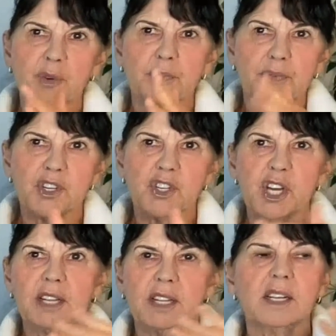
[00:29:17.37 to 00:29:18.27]
you
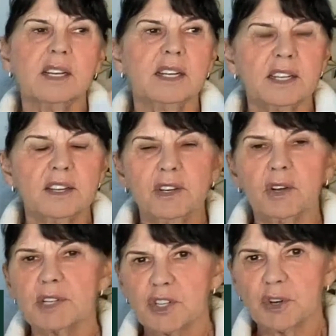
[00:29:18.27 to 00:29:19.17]
appreciate, that you
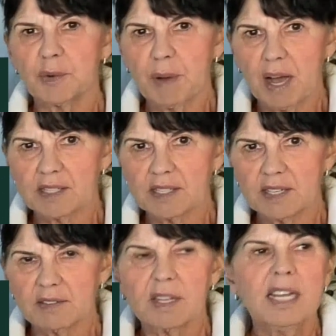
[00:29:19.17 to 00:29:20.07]
notice they're
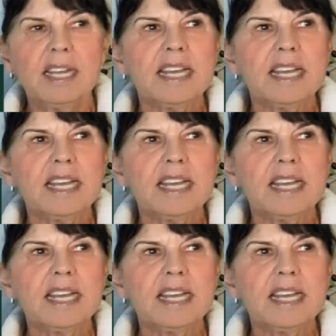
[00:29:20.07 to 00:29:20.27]
positive.